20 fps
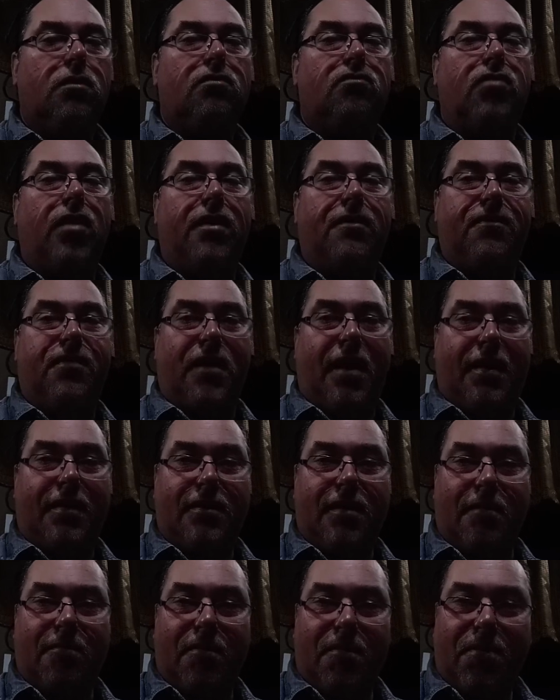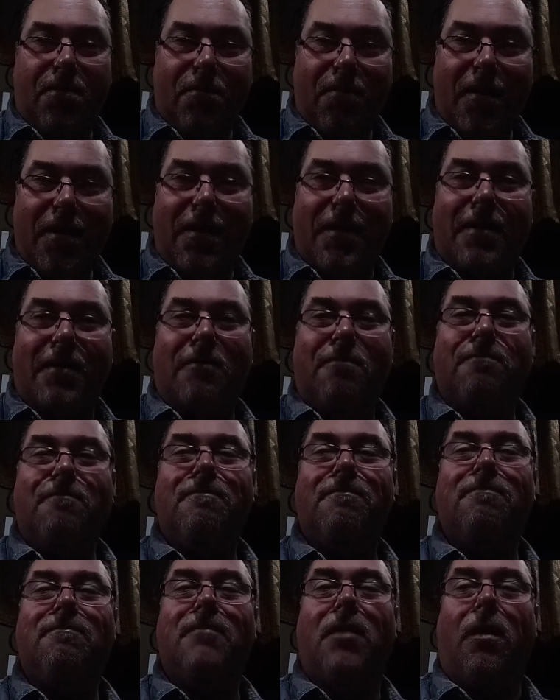Red flag number 3.
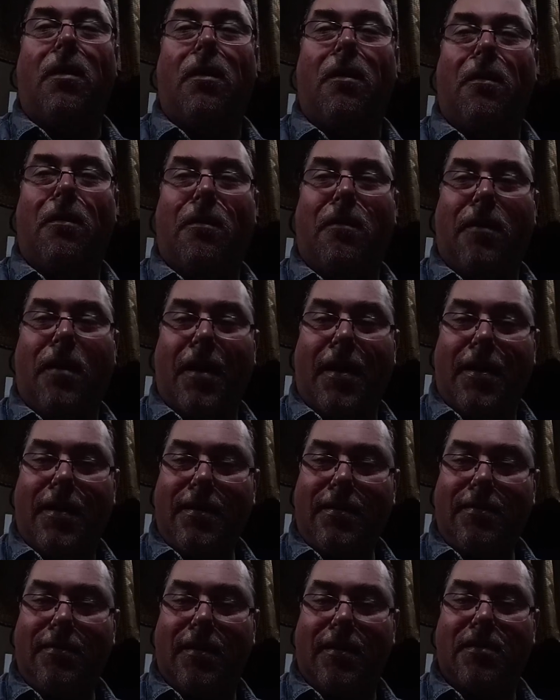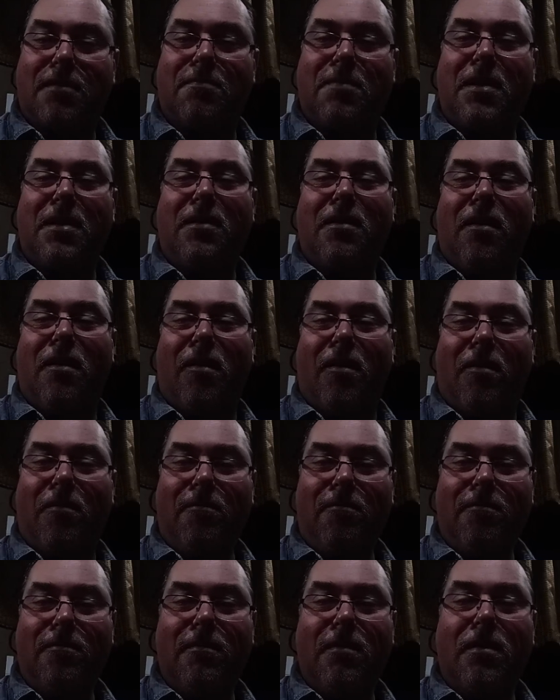All right, let's be calm.
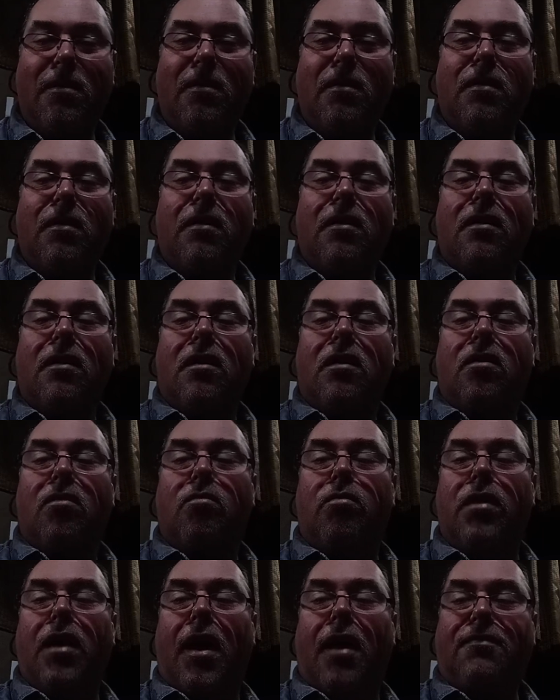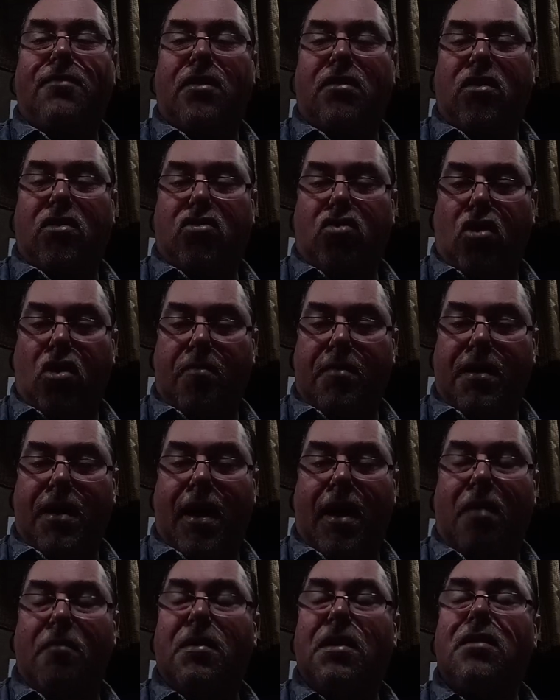We have to determine
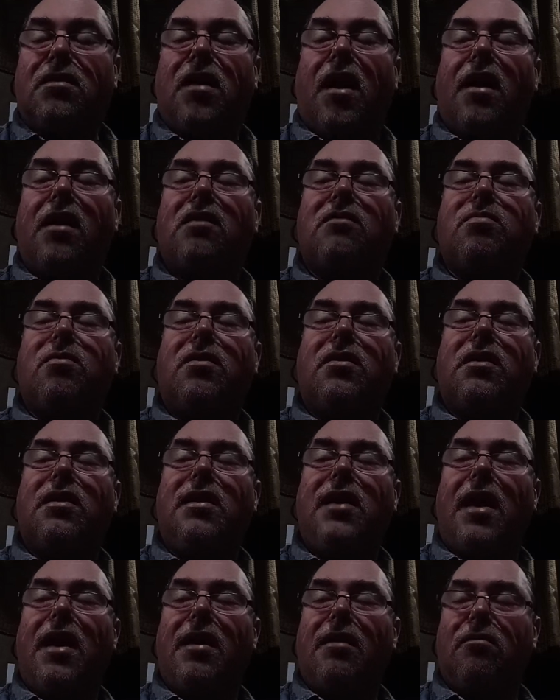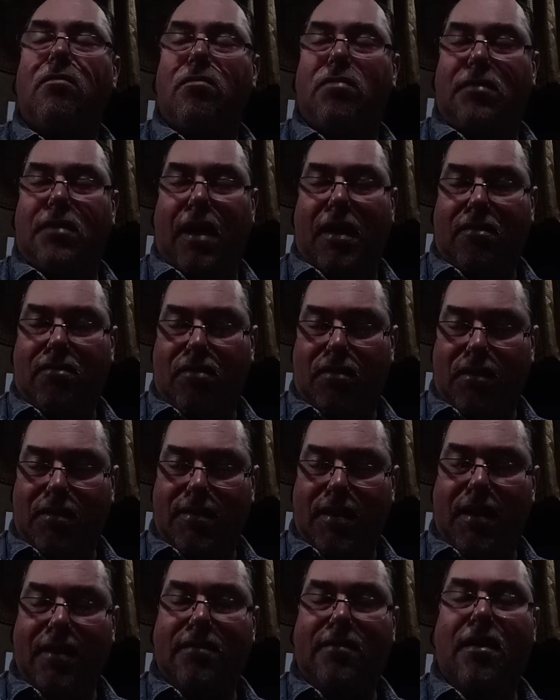how many tires we're going to get. That's going to
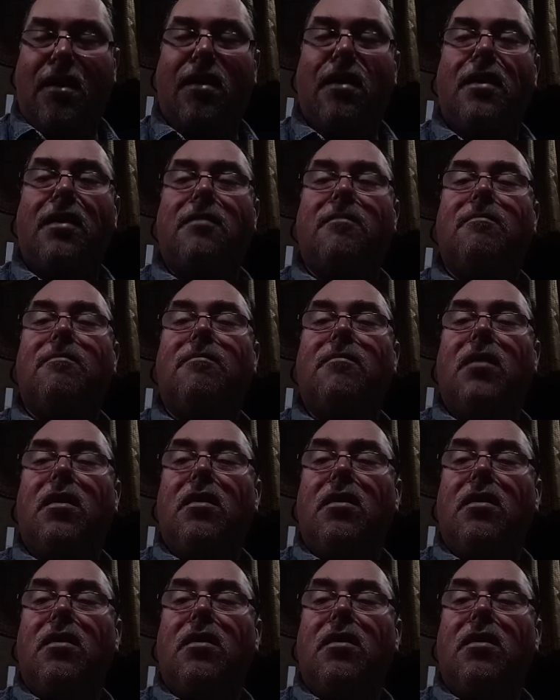take time.